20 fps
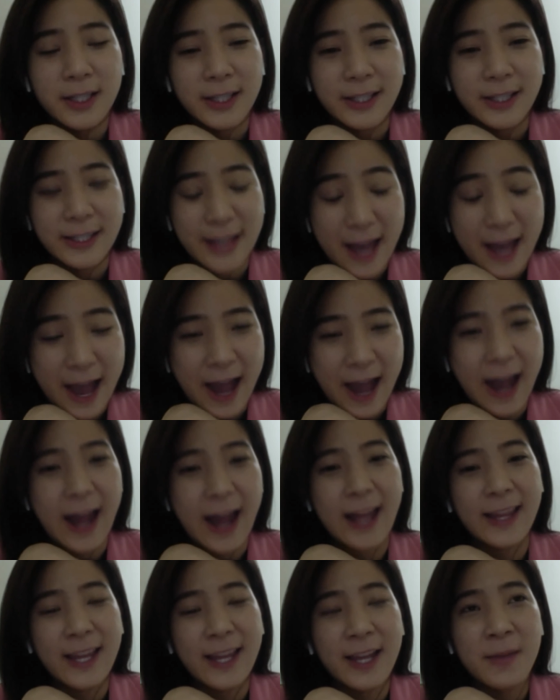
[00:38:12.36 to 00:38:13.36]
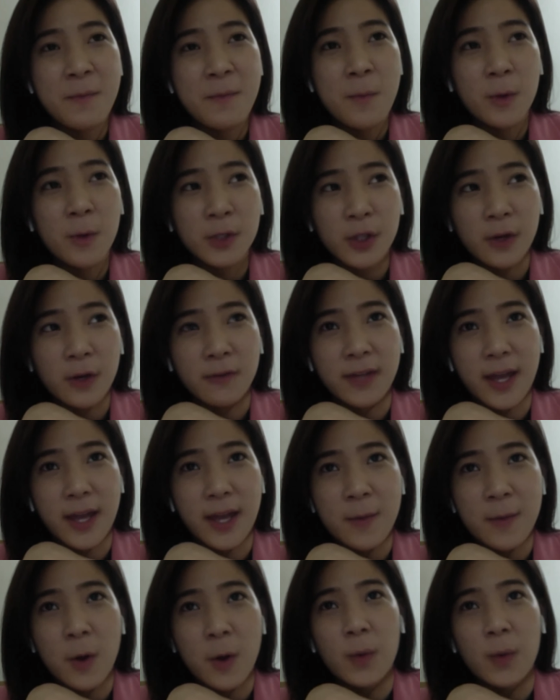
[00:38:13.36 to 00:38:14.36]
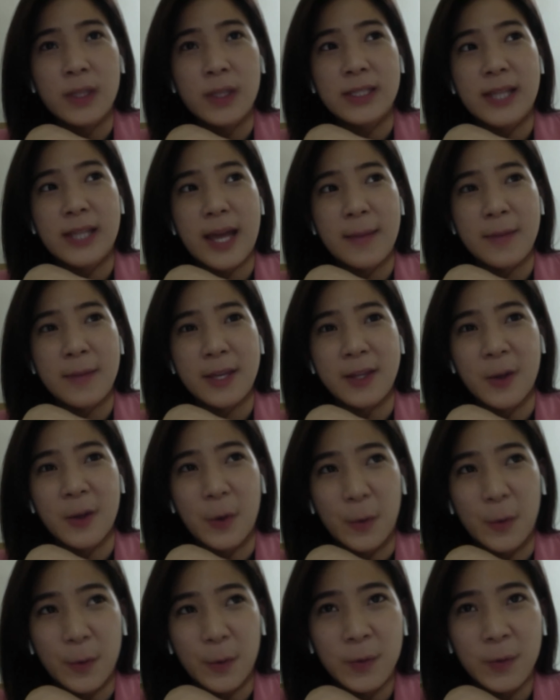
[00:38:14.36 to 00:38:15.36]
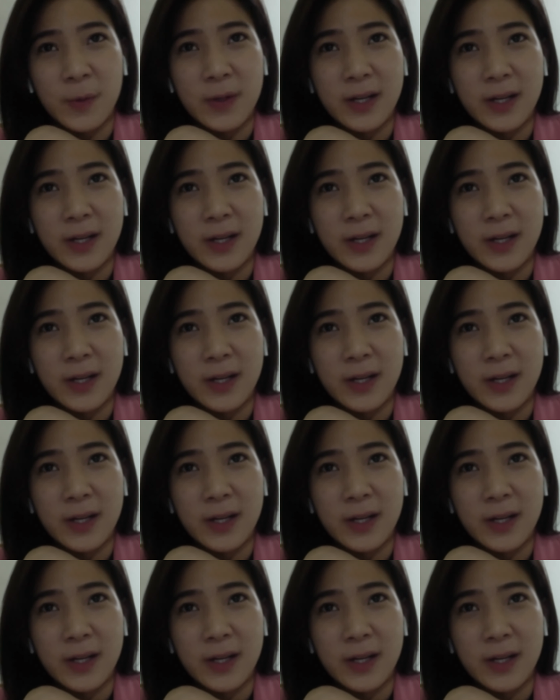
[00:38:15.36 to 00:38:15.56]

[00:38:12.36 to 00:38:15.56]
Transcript: Yeah, and then most of them always let me know.